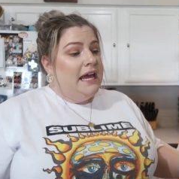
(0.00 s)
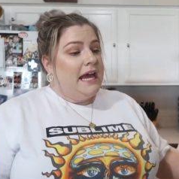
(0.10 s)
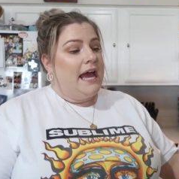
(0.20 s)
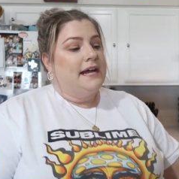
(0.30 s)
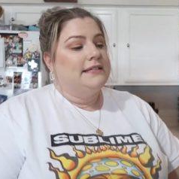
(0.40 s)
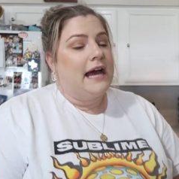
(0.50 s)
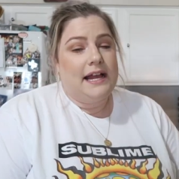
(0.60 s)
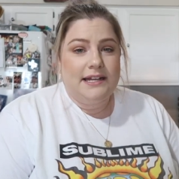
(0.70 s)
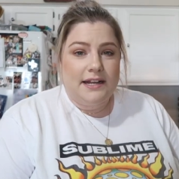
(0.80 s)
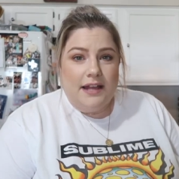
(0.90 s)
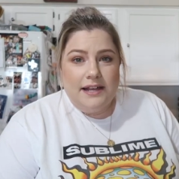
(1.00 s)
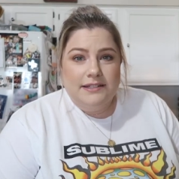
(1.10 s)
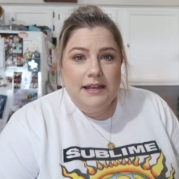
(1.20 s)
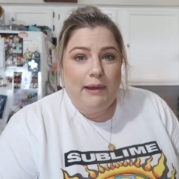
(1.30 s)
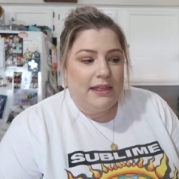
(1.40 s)
And I did it
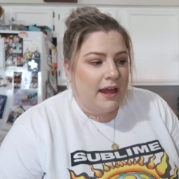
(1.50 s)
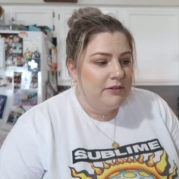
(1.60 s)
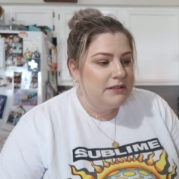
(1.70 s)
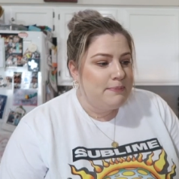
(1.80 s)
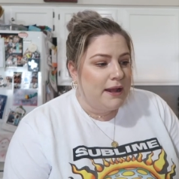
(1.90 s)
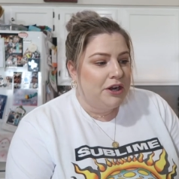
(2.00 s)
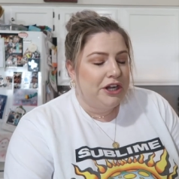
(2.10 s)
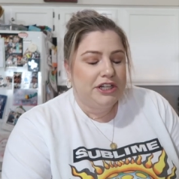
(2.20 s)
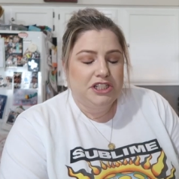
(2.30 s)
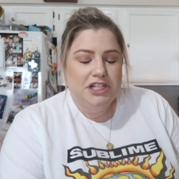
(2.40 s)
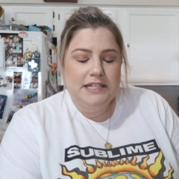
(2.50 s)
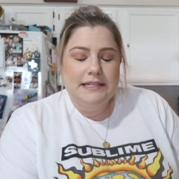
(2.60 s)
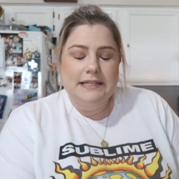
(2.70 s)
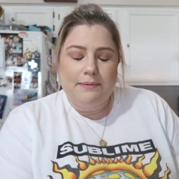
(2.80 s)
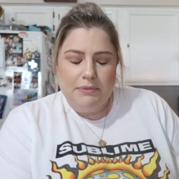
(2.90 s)
last time, I thought it was better. She
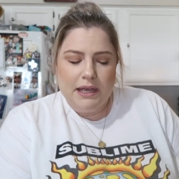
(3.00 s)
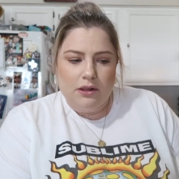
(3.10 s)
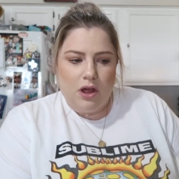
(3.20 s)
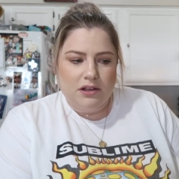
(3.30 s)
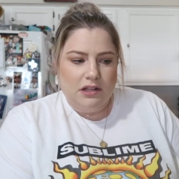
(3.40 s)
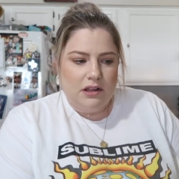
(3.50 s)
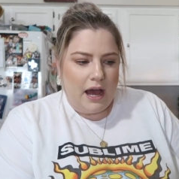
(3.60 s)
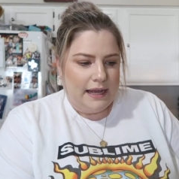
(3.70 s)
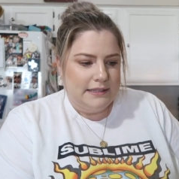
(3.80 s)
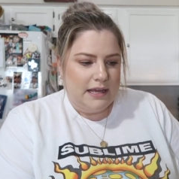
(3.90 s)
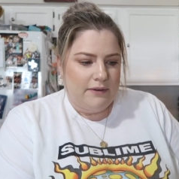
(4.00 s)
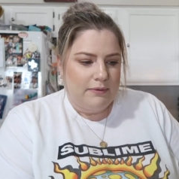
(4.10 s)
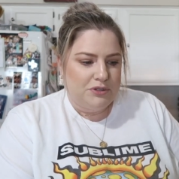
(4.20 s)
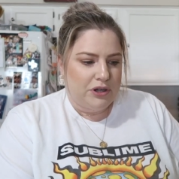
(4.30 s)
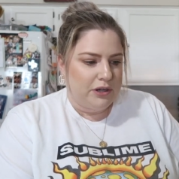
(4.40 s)
says something along the lines of,
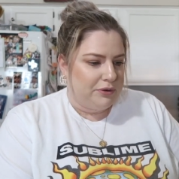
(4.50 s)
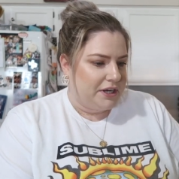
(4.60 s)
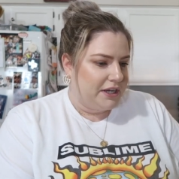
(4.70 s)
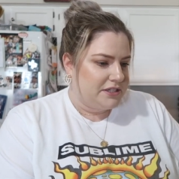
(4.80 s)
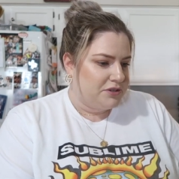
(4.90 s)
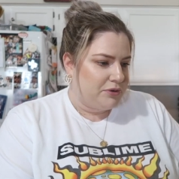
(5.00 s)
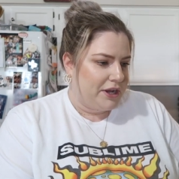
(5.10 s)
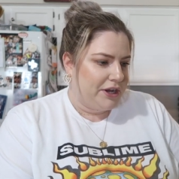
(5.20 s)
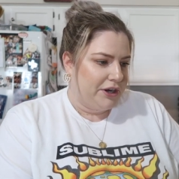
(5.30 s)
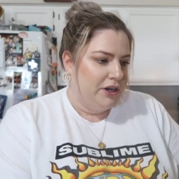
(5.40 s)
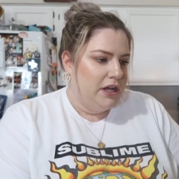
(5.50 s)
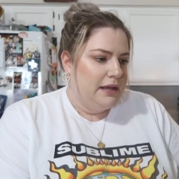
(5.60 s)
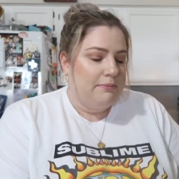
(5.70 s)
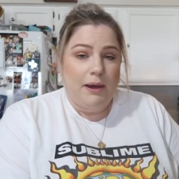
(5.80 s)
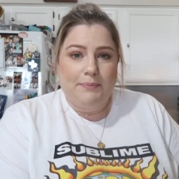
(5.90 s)
I'm sure I can read it because it's right here,
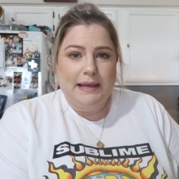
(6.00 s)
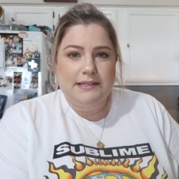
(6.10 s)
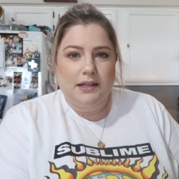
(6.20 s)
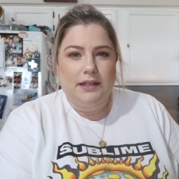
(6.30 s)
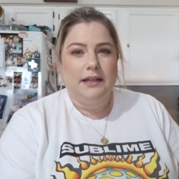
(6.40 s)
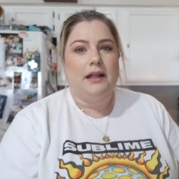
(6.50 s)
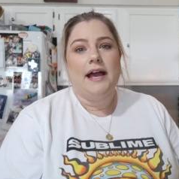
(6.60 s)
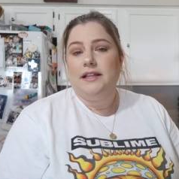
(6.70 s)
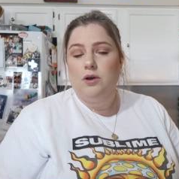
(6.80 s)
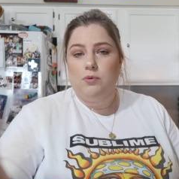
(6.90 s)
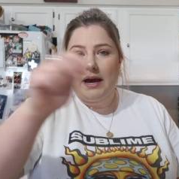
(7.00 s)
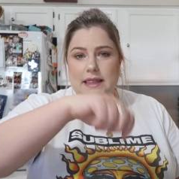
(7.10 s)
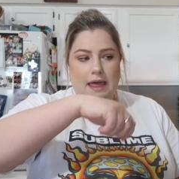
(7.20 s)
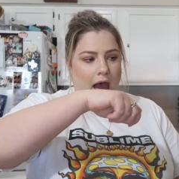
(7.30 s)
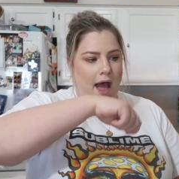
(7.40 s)
but basically like the way
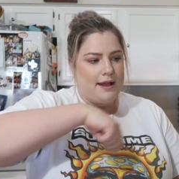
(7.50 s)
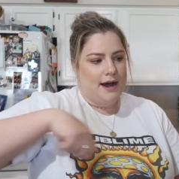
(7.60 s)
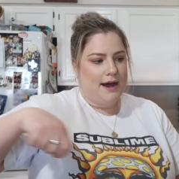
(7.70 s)
that